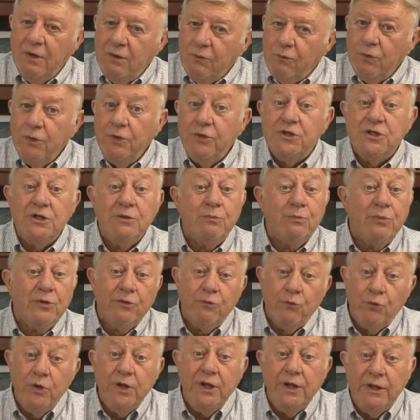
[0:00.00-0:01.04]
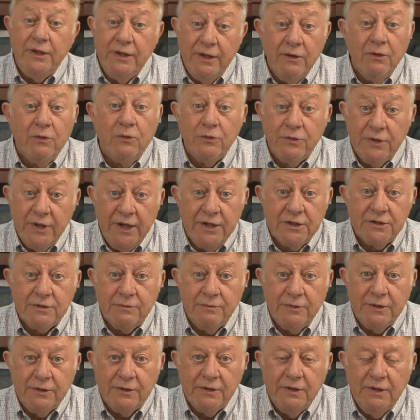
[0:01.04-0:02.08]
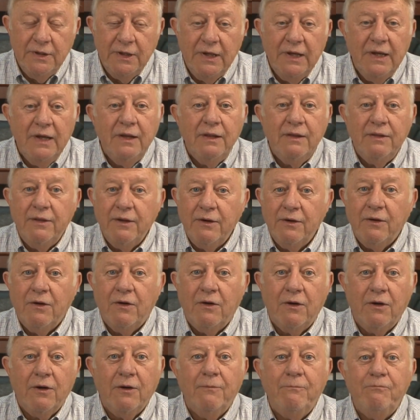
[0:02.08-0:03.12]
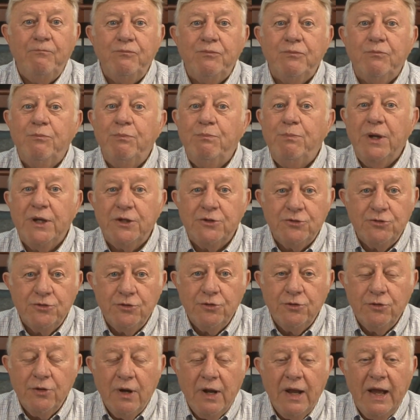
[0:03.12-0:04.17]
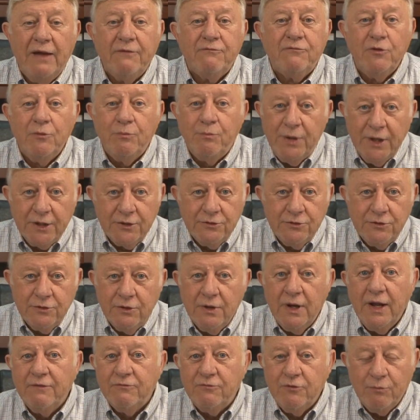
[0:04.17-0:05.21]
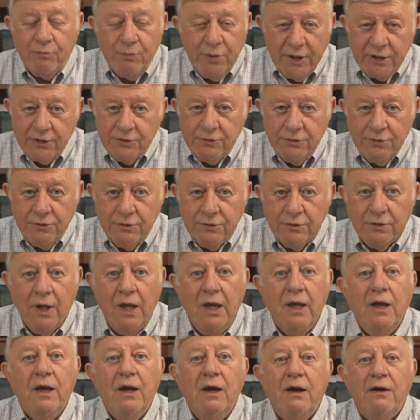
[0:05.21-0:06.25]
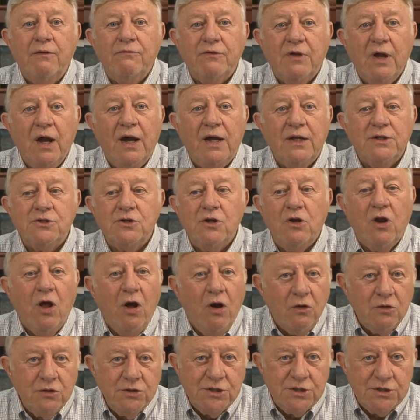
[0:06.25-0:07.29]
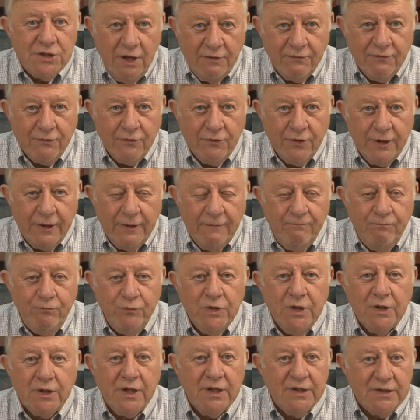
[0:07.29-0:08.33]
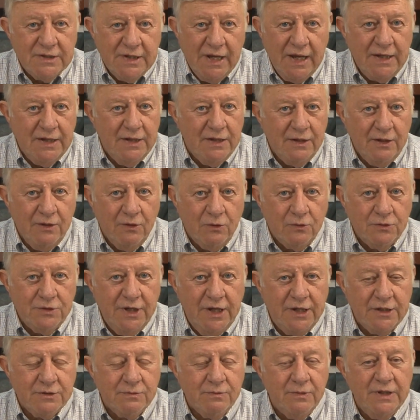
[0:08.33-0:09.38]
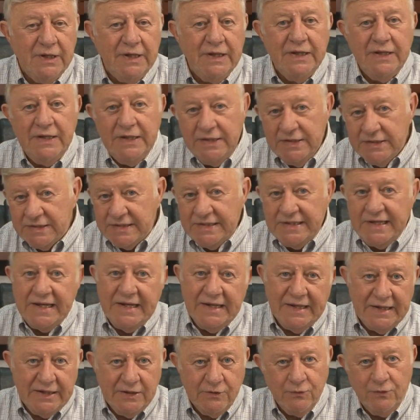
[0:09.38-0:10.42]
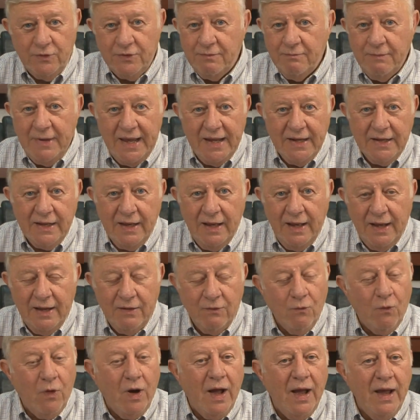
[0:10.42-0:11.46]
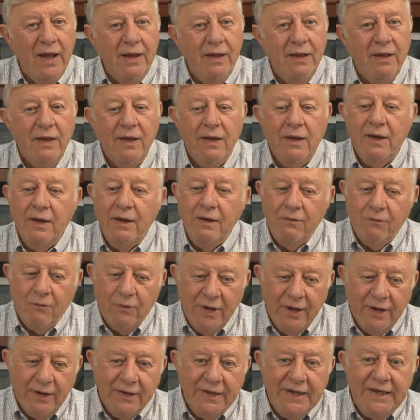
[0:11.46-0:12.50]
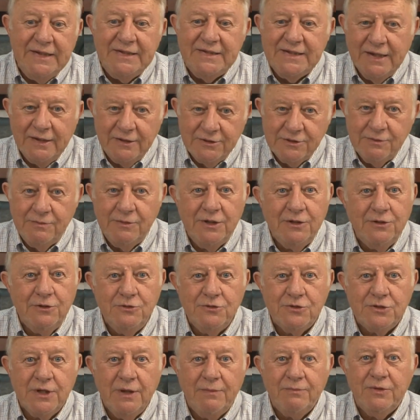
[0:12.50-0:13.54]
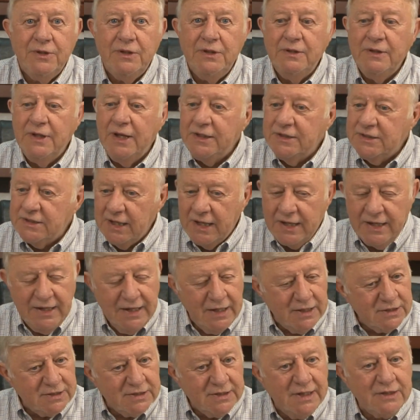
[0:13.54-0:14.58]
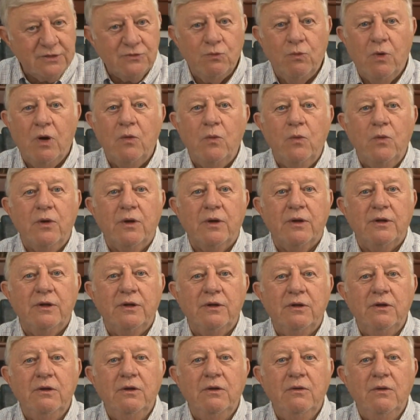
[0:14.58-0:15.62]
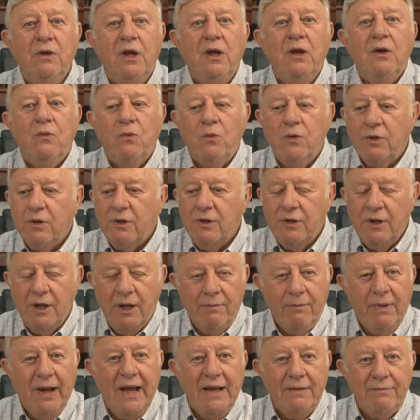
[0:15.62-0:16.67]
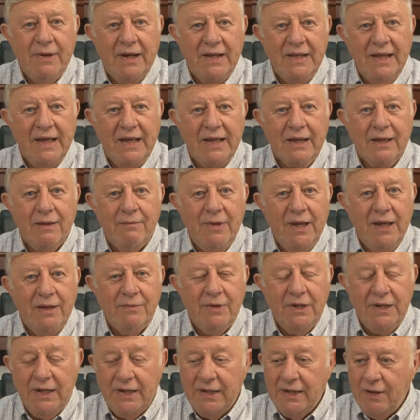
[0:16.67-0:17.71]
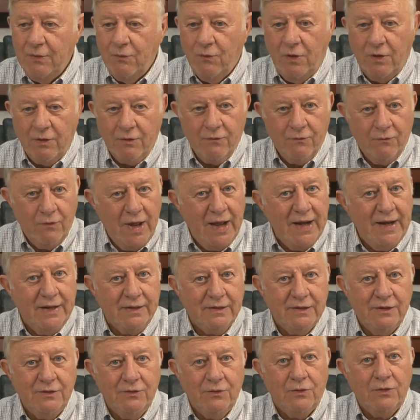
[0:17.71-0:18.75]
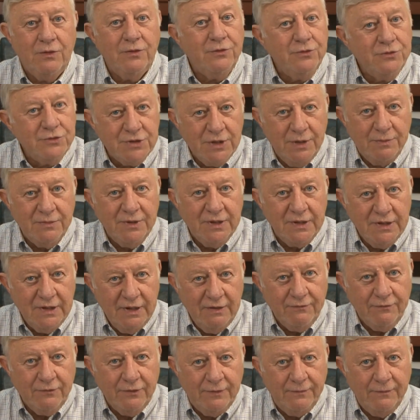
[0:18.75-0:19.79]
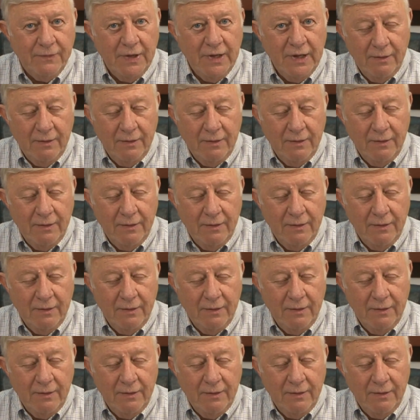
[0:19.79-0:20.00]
We simply read the Old Testament. There are picture after picture after picture of God's long suffering contained in the Old Testament in his dealings with mankind. Why? Well, he tells them to do something. They say, Yes, that's what we're going to do. We're going to abide by that commandment. And they walk right out the door and do something different.